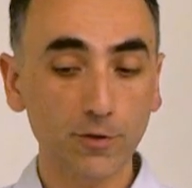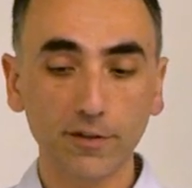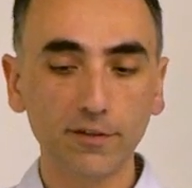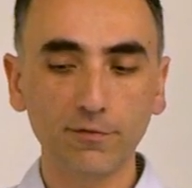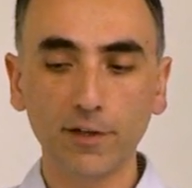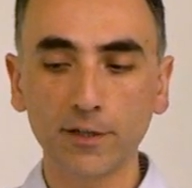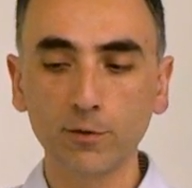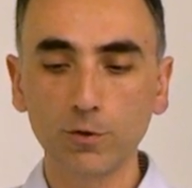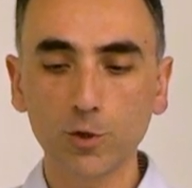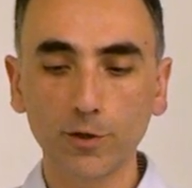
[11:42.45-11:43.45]
this is a very
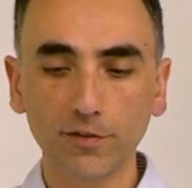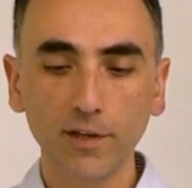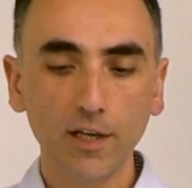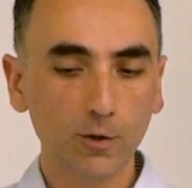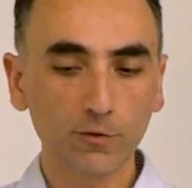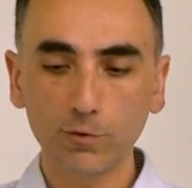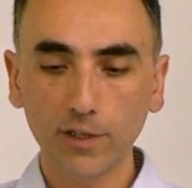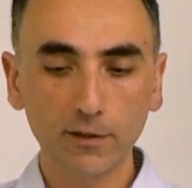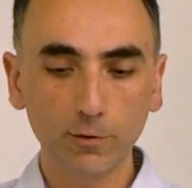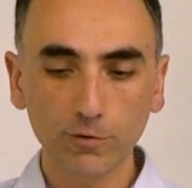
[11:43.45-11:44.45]
good choice because you
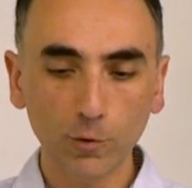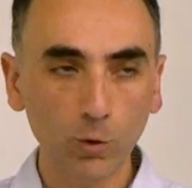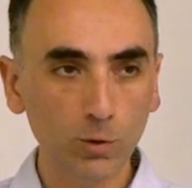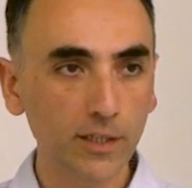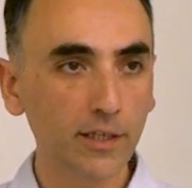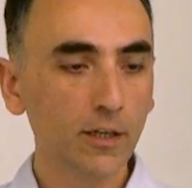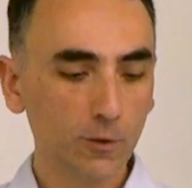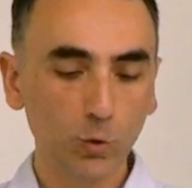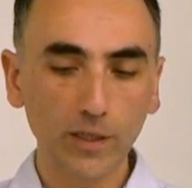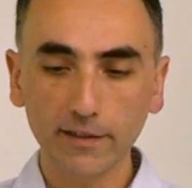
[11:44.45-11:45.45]
can use all the
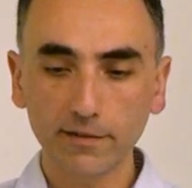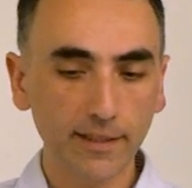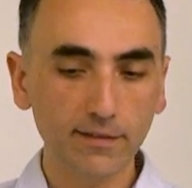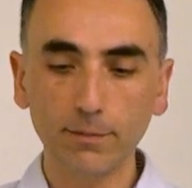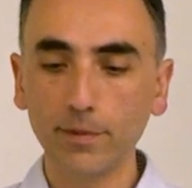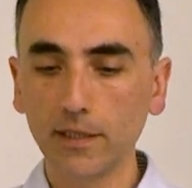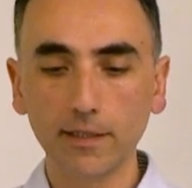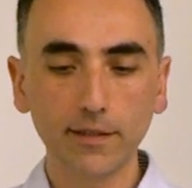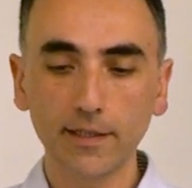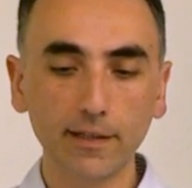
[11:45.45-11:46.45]
toolings, testability, and